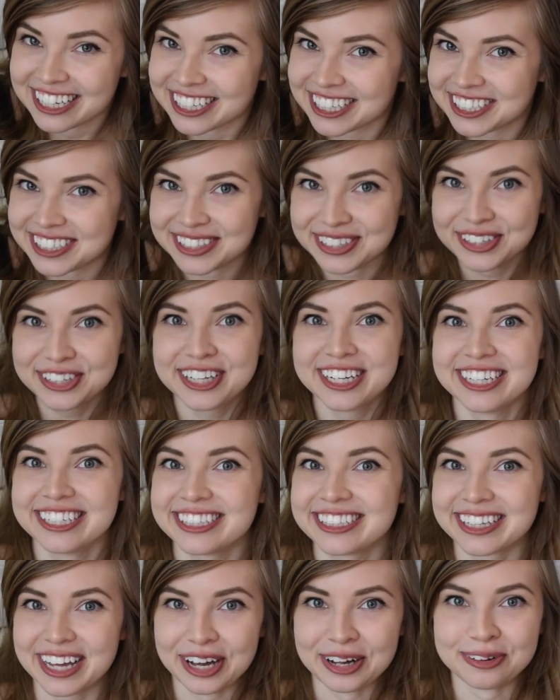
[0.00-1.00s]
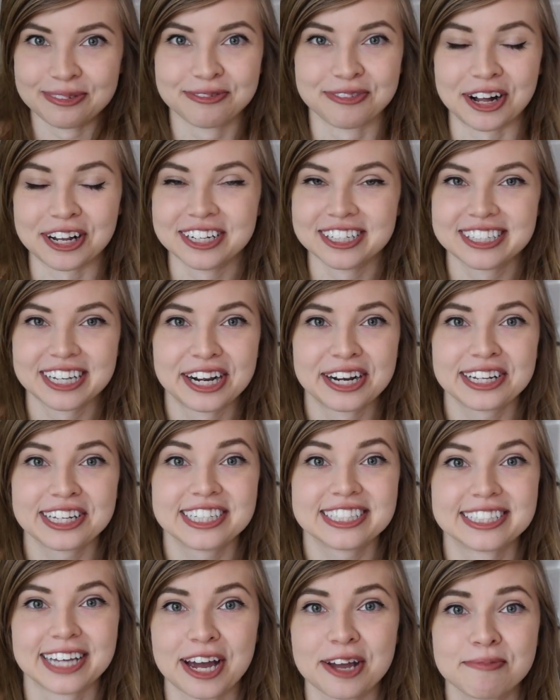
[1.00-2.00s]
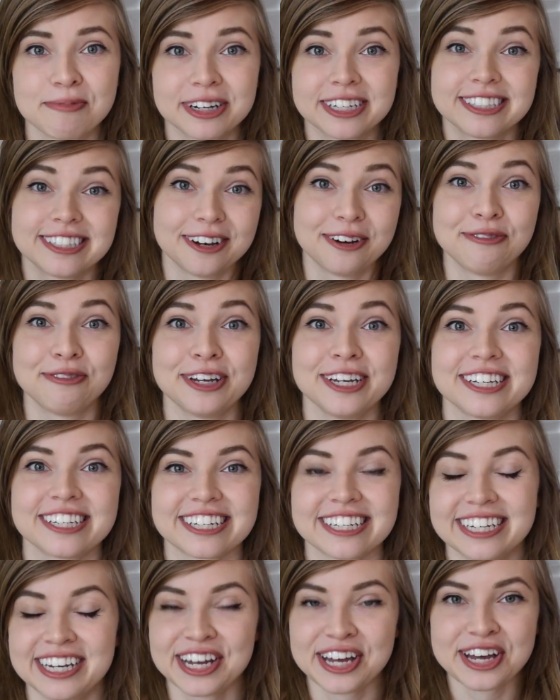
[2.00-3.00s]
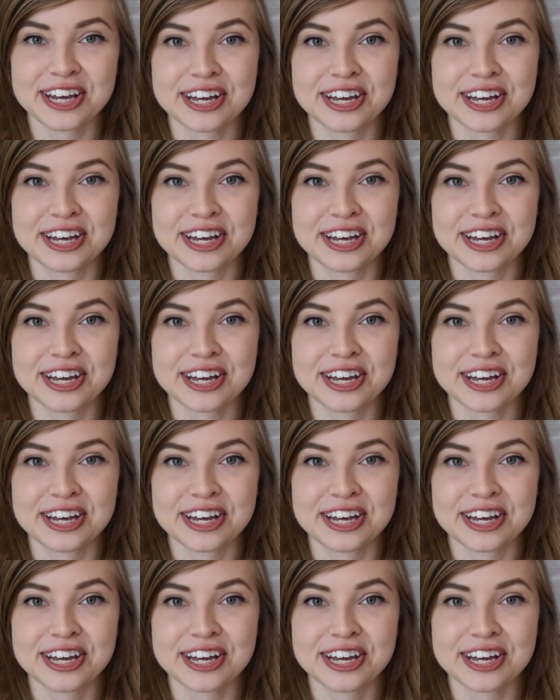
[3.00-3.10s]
let's do this. I'll voluntarily sign myself in.